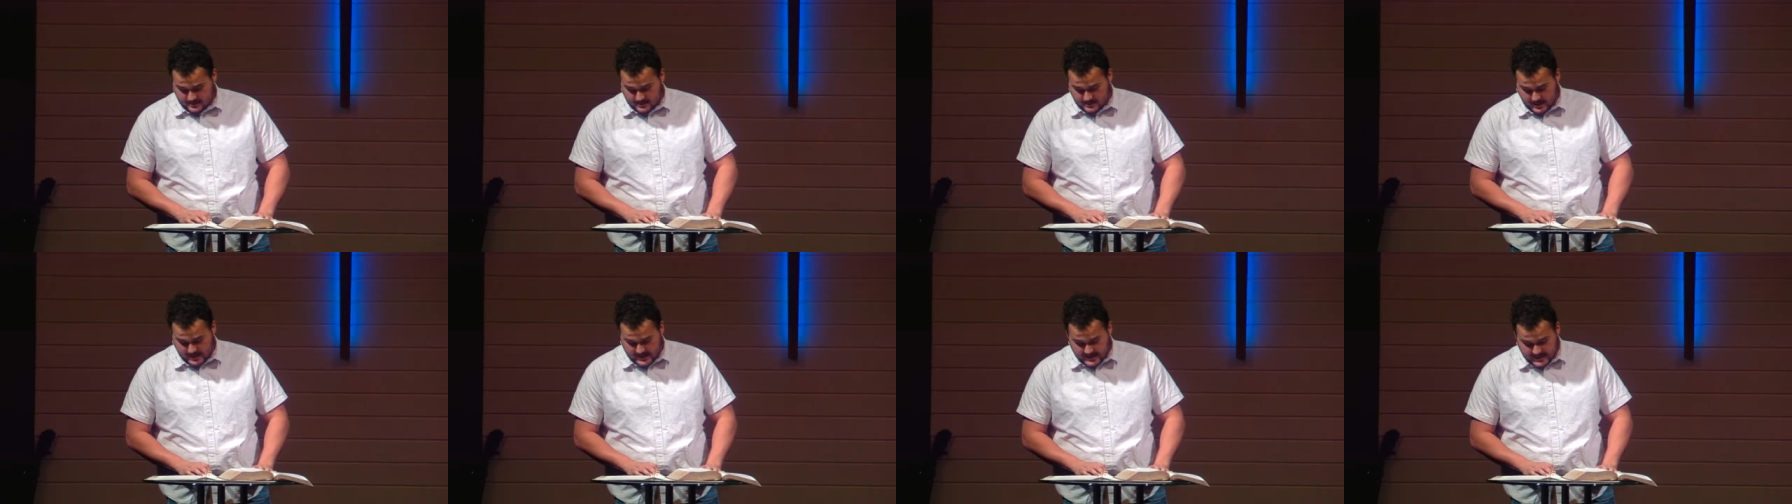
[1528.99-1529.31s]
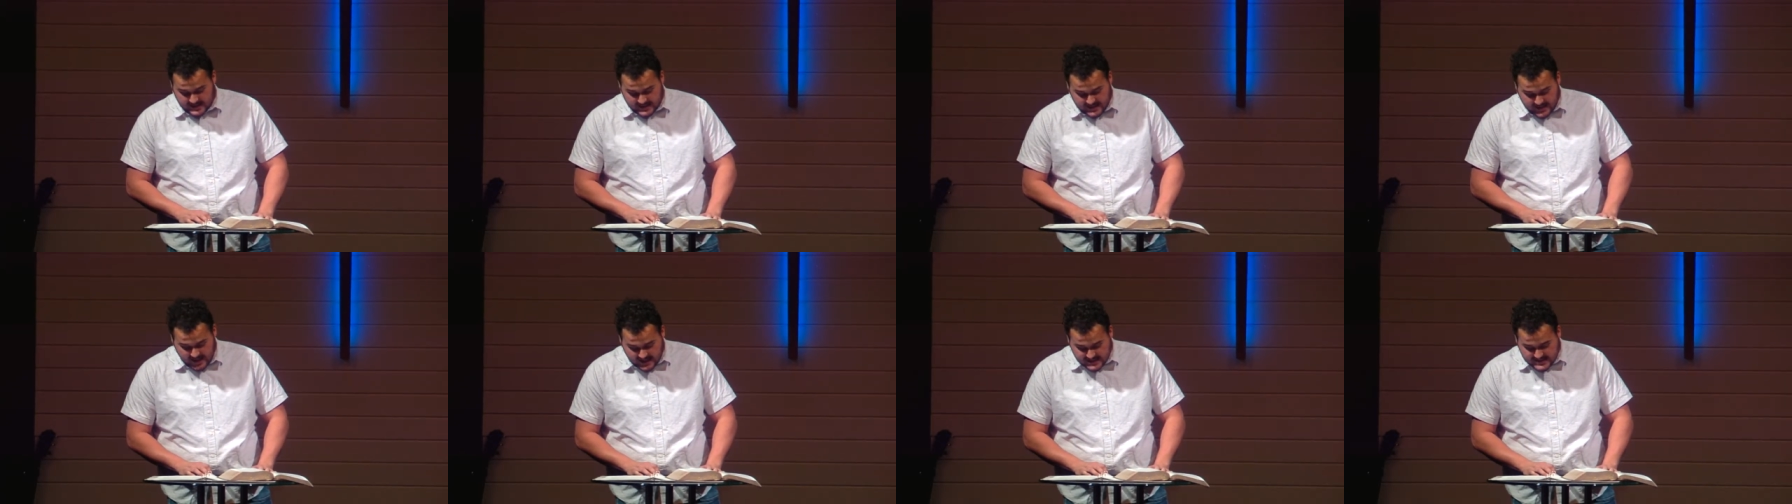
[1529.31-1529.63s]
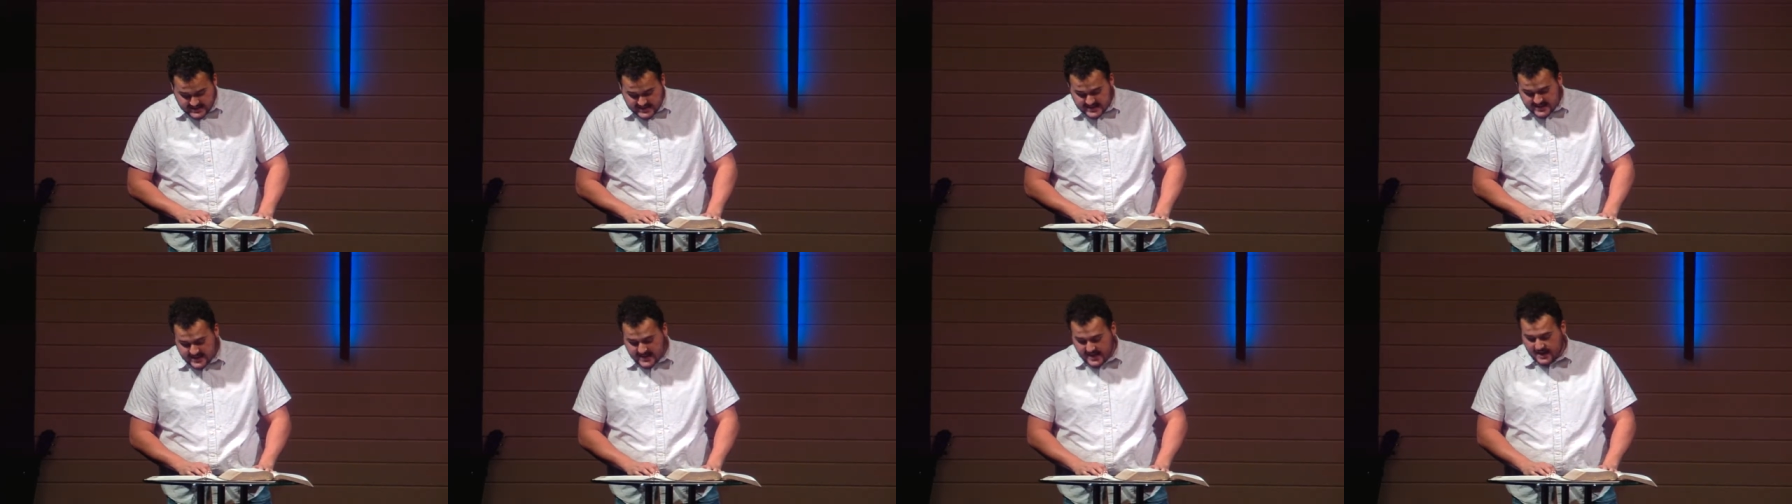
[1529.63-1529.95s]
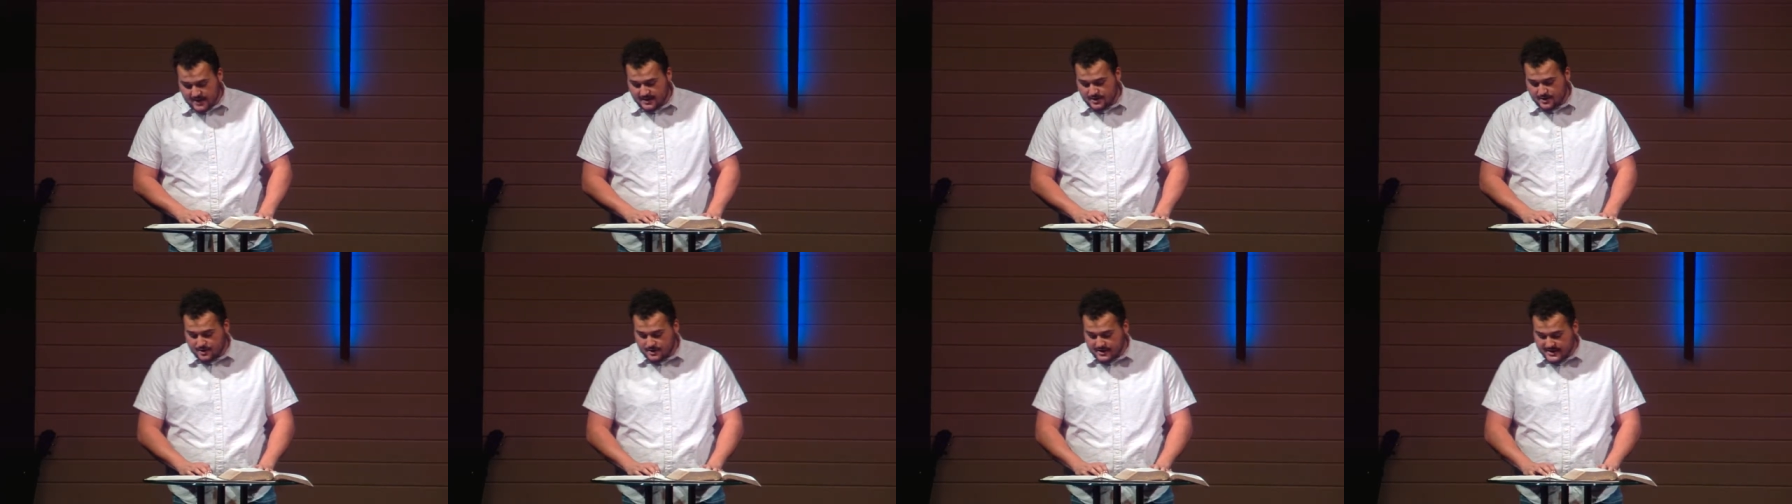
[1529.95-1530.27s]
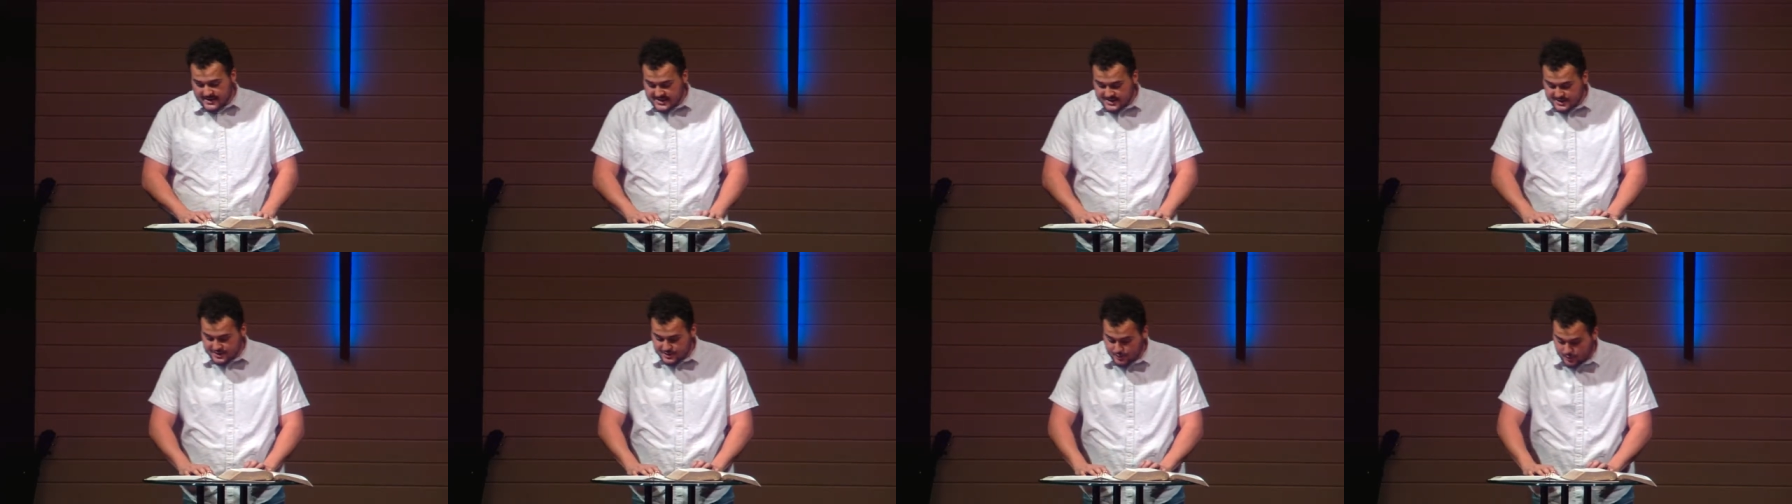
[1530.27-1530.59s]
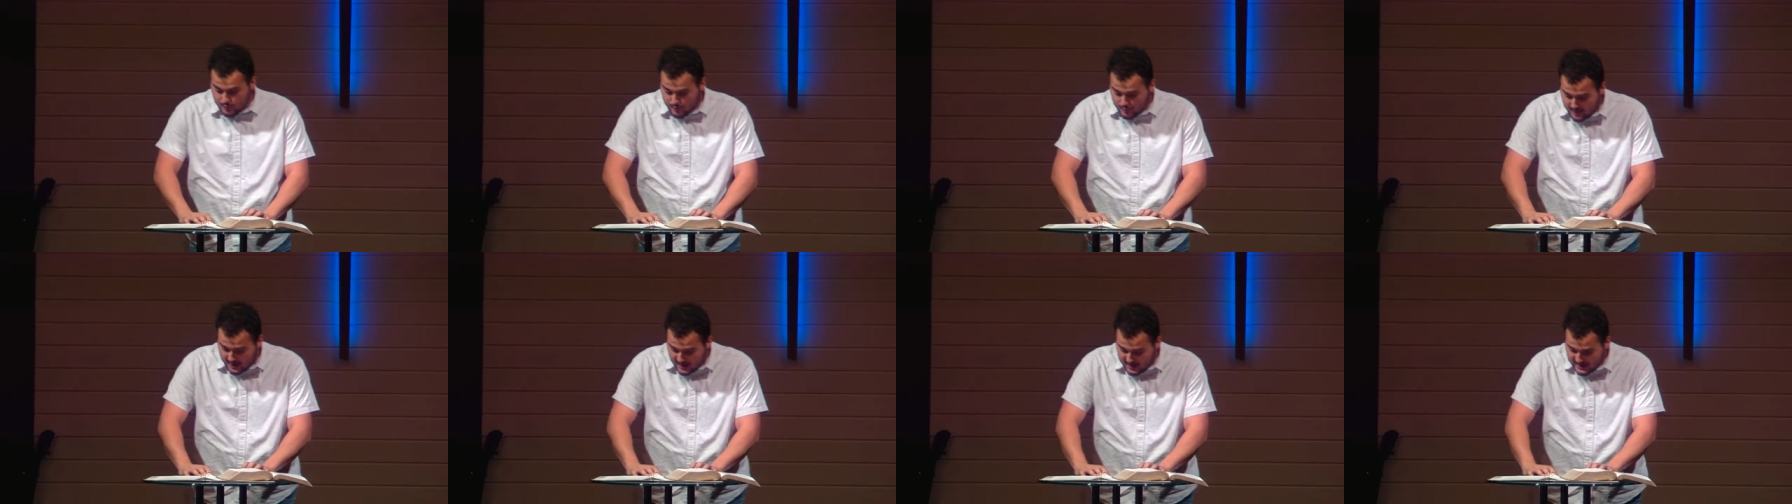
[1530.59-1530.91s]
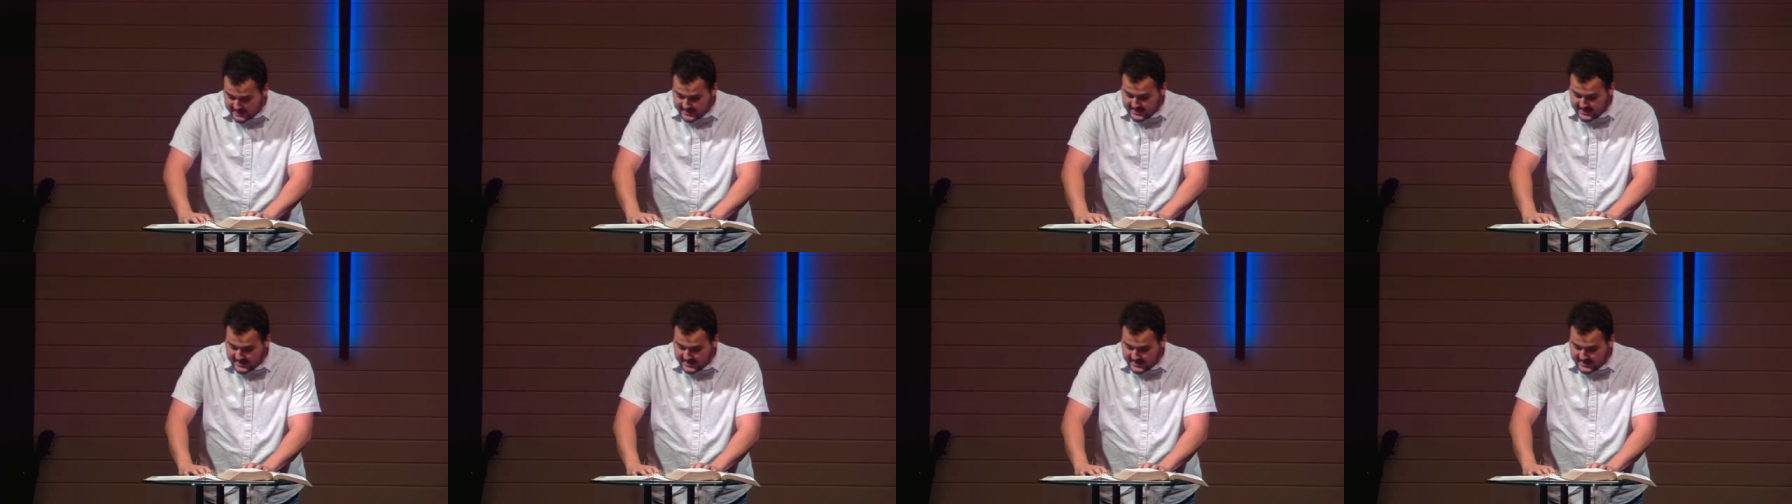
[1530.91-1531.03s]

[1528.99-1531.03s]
And they got together and he, surround,